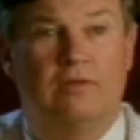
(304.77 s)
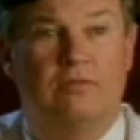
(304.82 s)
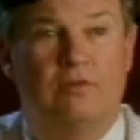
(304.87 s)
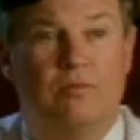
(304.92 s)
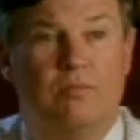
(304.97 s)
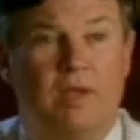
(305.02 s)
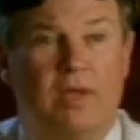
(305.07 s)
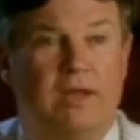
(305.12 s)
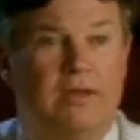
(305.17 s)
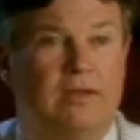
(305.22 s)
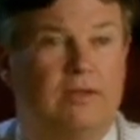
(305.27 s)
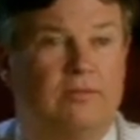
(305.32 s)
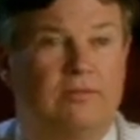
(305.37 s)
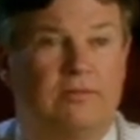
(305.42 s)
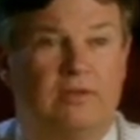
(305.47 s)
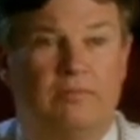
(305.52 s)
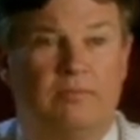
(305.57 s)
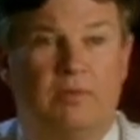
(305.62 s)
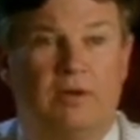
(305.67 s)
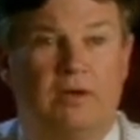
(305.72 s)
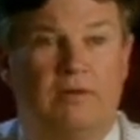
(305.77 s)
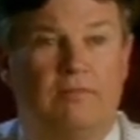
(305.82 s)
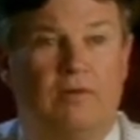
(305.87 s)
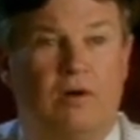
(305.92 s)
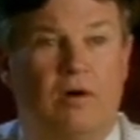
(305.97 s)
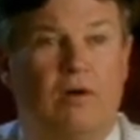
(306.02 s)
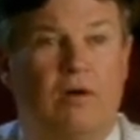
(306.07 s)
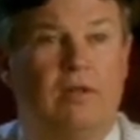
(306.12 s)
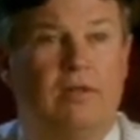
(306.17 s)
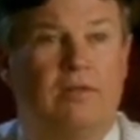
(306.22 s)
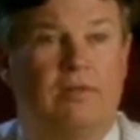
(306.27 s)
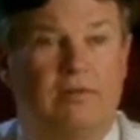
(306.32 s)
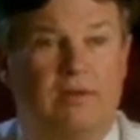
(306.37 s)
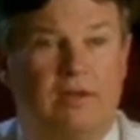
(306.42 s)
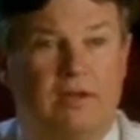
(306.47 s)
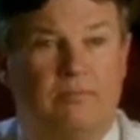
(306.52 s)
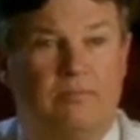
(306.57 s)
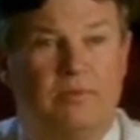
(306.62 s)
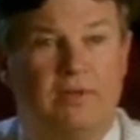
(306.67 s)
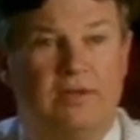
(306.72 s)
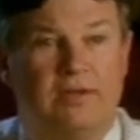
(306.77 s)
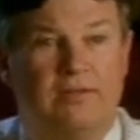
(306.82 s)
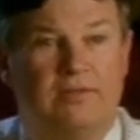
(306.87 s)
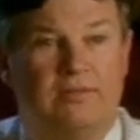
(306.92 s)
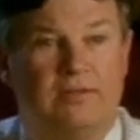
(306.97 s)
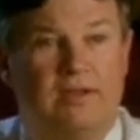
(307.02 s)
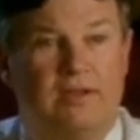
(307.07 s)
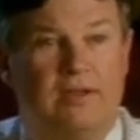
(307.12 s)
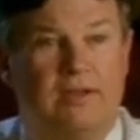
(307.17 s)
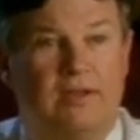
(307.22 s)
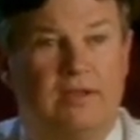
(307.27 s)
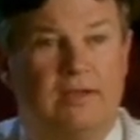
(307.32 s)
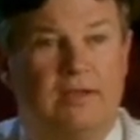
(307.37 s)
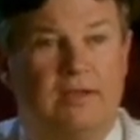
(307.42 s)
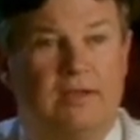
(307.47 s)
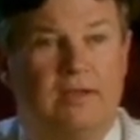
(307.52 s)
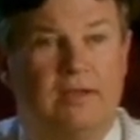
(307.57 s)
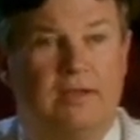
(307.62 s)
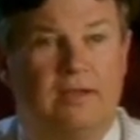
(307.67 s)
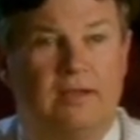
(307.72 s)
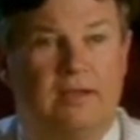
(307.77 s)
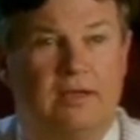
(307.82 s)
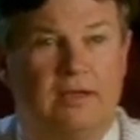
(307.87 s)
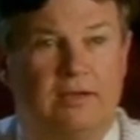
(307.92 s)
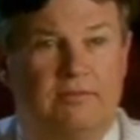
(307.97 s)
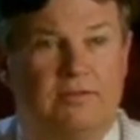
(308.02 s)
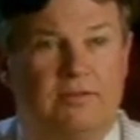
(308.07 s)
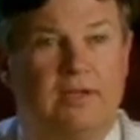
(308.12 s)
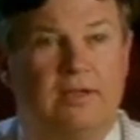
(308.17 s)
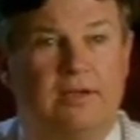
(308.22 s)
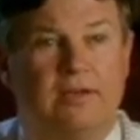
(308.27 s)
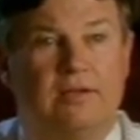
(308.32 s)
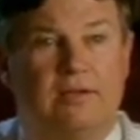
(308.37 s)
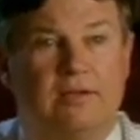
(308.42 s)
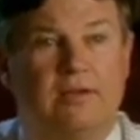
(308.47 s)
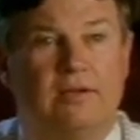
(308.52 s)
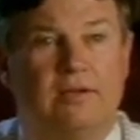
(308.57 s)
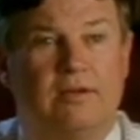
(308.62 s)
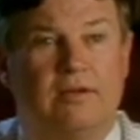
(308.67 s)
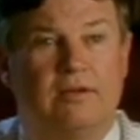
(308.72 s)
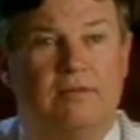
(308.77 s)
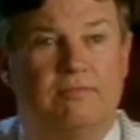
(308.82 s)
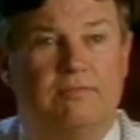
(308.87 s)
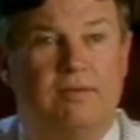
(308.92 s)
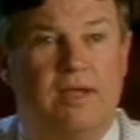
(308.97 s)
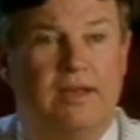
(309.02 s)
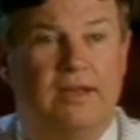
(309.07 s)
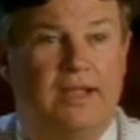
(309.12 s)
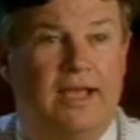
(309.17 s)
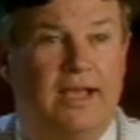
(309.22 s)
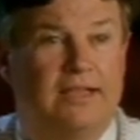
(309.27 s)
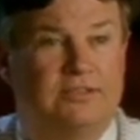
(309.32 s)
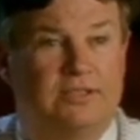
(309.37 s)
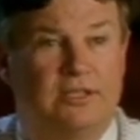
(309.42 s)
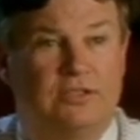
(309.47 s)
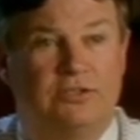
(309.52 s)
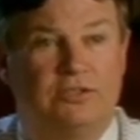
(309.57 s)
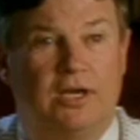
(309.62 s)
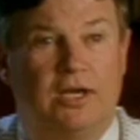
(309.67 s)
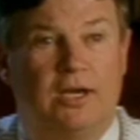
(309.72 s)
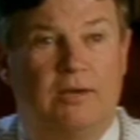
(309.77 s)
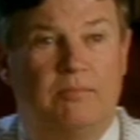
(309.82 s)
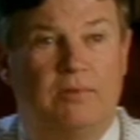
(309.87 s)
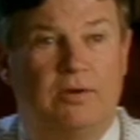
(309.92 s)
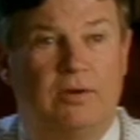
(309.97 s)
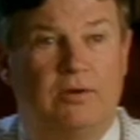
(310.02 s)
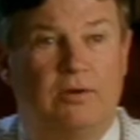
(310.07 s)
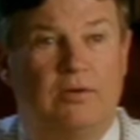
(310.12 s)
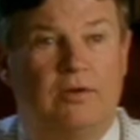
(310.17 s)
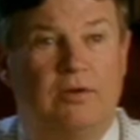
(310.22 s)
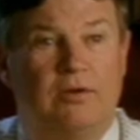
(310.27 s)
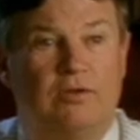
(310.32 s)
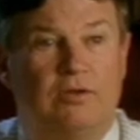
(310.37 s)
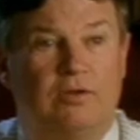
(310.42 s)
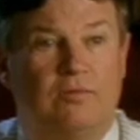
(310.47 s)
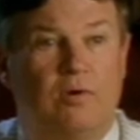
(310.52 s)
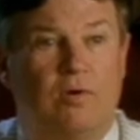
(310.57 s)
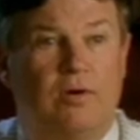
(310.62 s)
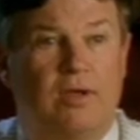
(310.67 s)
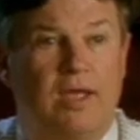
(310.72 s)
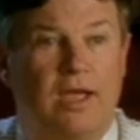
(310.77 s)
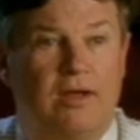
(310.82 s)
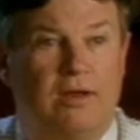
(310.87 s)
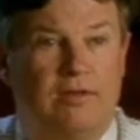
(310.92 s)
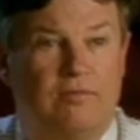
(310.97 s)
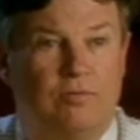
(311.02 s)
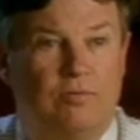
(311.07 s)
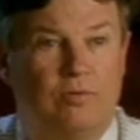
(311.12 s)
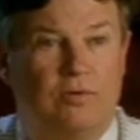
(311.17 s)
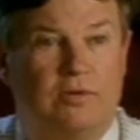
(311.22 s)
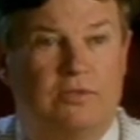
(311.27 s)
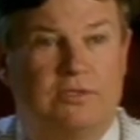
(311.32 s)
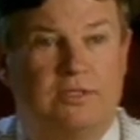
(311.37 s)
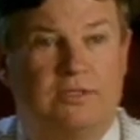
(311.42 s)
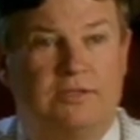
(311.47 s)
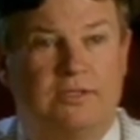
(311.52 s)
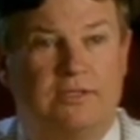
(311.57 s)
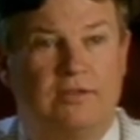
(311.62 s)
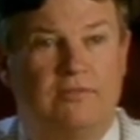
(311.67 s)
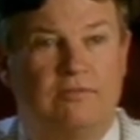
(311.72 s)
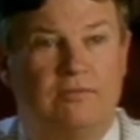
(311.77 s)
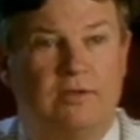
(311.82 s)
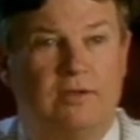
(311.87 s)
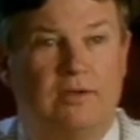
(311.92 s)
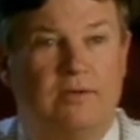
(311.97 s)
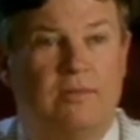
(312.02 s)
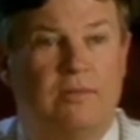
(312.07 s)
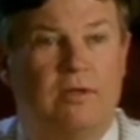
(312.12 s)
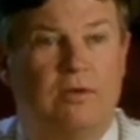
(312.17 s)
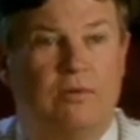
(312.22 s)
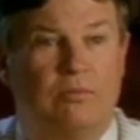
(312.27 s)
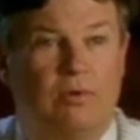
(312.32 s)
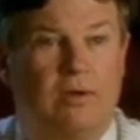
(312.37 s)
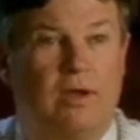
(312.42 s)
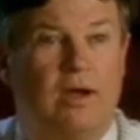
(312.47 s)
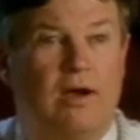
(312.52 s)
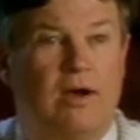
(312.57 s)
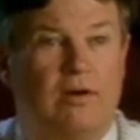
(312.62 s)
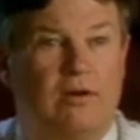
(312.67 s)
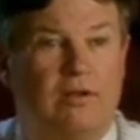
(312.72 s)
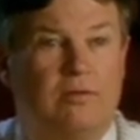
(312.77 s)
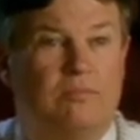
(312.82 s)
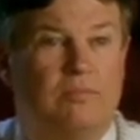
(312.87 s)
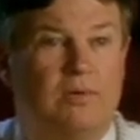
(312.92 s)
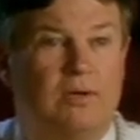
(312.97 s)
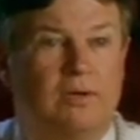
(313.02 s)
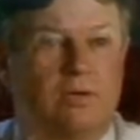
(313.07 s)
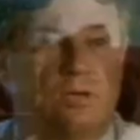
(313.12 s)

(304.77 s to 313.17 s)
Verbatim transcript: tremendous above all other companies, and have done a, a, fantastic job here in Duval County for us since they've we hired them.